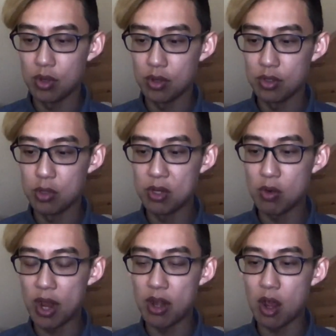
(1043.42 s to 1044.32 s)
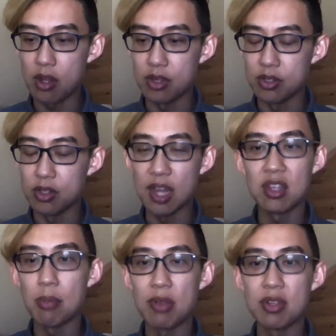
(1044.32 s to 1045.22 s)
to be quite honest,
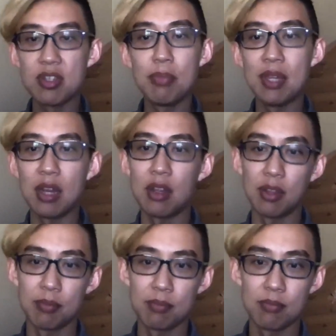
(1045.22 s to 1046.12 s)
Dattebayo doesn't mean anything.